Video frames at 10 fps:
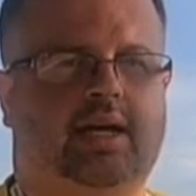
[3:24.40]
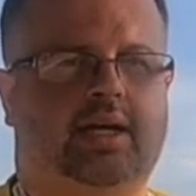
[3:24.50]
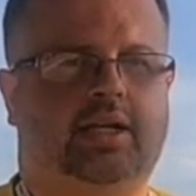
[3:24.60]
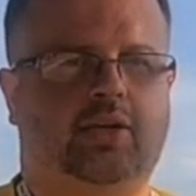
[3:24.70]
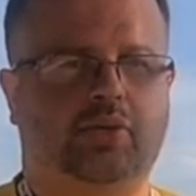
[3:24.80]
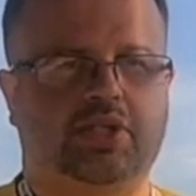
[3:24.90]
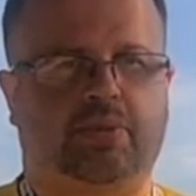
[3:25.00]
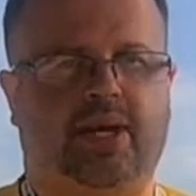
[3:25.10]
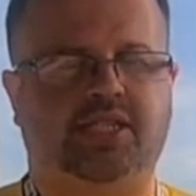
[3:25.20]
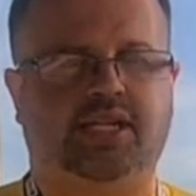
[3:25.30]
who was the
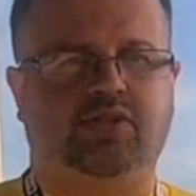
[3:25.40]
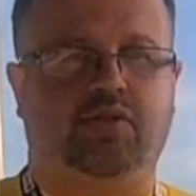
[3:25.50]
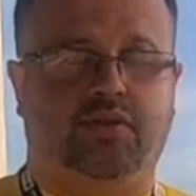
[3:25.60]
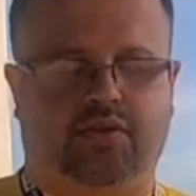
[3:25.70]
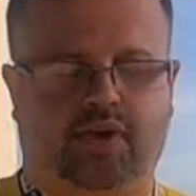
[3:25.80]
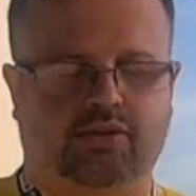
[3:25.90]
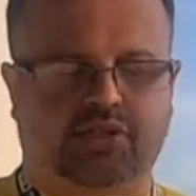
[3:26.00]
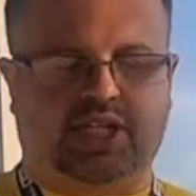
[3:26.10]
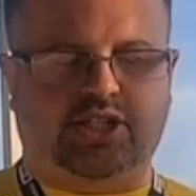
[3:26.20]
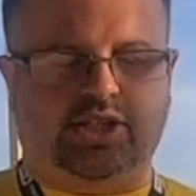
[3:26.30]
pace setter of the final
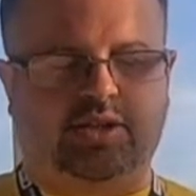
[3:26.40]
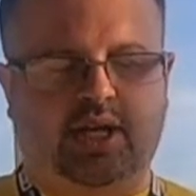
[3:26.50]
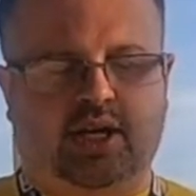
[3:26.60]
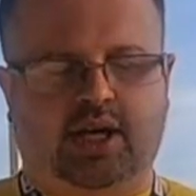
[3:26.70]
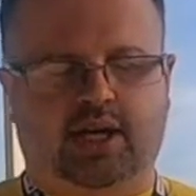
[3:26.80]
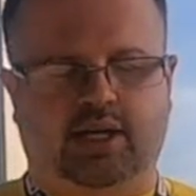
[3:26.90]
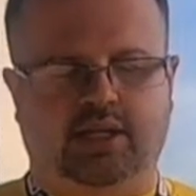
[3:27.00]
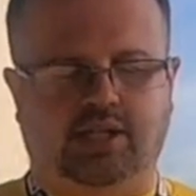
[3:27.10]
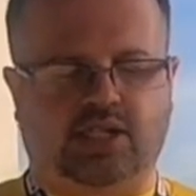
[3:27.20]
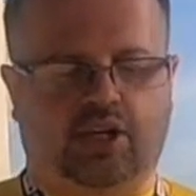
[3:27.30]
session.
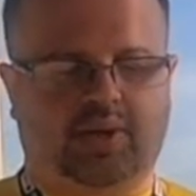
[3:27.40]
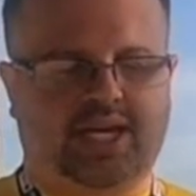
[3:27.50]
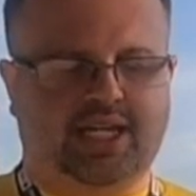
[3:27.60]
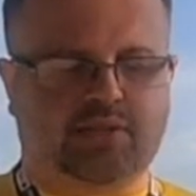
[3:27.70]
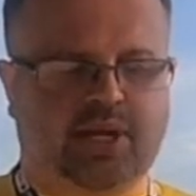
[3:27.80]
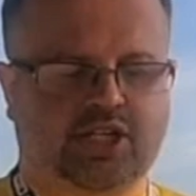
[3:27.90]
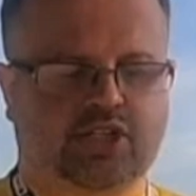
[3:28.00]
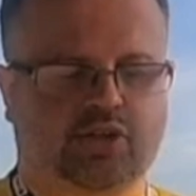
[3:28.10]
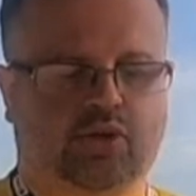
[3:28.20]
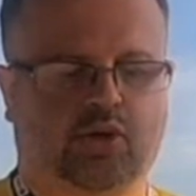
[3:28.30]
So he's managed
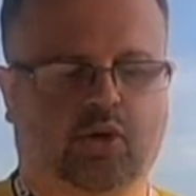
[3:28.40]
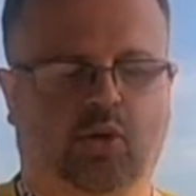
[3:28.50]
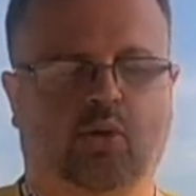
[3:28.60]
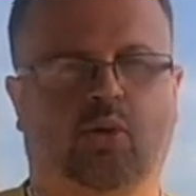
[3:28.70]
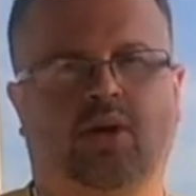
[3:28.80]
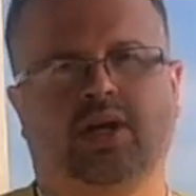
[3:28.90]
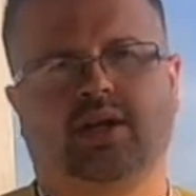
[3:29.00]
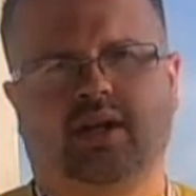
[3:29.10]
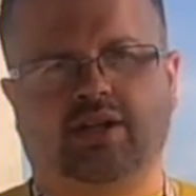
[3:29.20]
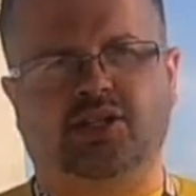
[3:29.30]
to claw
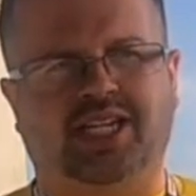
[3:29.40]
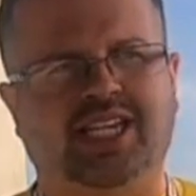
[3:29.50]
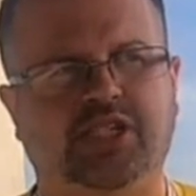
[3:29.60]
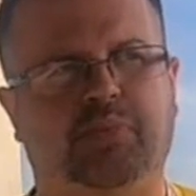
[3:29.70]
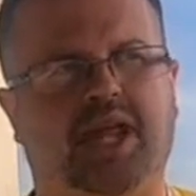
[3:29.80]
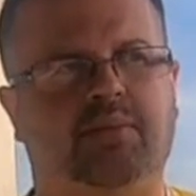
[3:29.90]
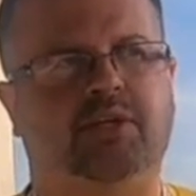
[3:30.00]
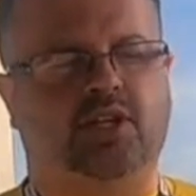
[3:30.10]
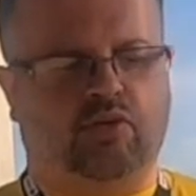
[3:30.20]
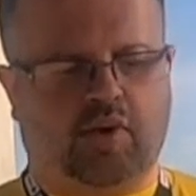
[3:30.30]
to his
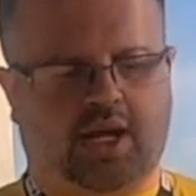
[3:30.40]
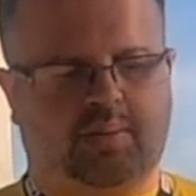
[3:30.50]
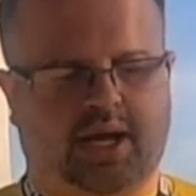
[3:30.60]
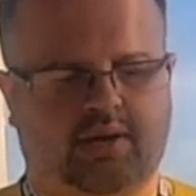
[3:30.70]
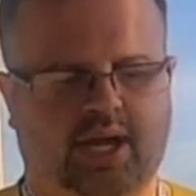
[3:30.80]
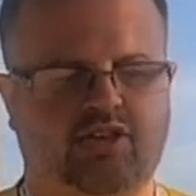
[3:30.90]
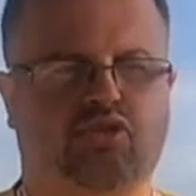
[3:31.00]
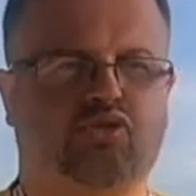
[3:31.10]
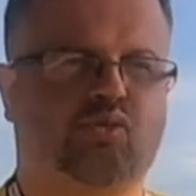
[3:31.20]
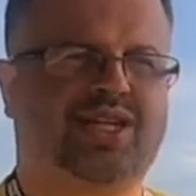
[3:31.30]
betterment around about a
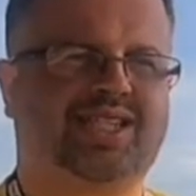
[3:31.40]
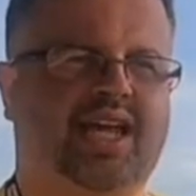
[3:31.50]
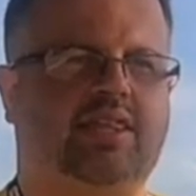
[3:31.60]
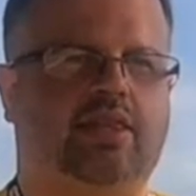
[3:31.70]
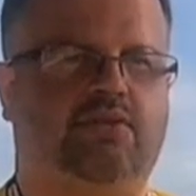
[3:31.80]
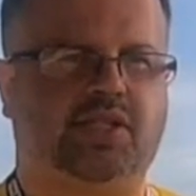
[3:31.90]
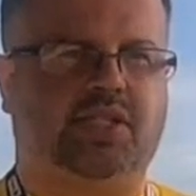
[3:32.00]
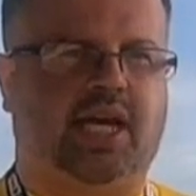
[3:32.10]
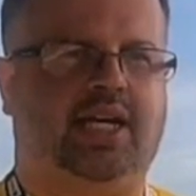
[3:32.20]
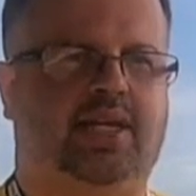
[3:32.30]
3/10 of a
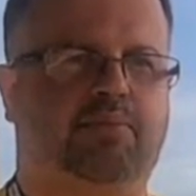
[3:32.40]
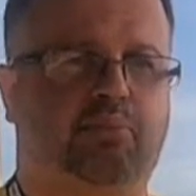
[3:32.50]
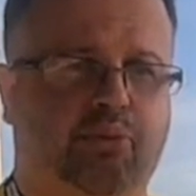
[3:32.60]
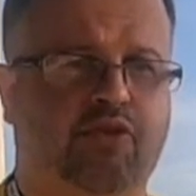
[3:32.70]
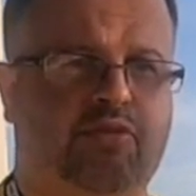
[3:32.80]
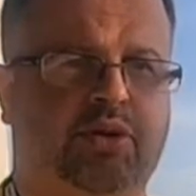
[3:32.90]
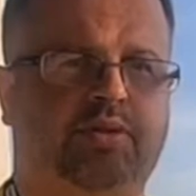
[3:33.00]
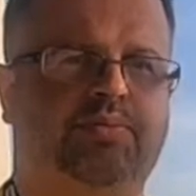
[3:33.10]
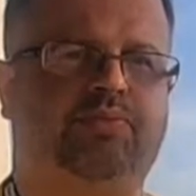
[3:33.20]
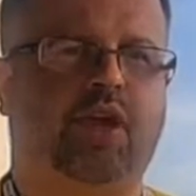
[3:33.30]
second improvement
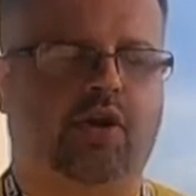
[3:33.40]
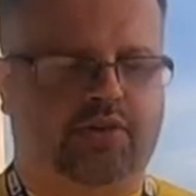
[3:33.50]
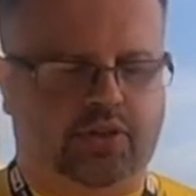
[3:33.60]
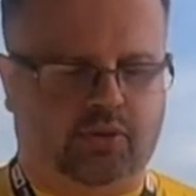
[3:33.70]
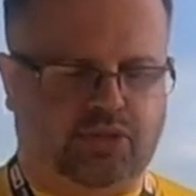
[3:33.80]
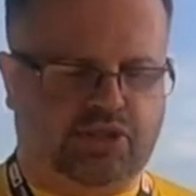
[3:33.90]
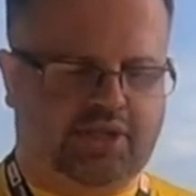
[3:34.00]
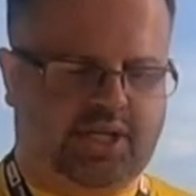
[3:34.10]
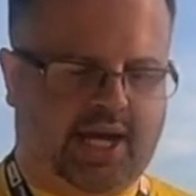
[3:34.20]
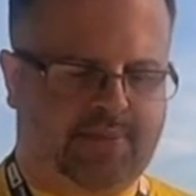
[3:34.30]
over the course of
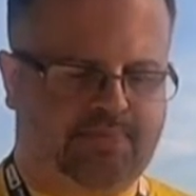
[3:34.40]
the day.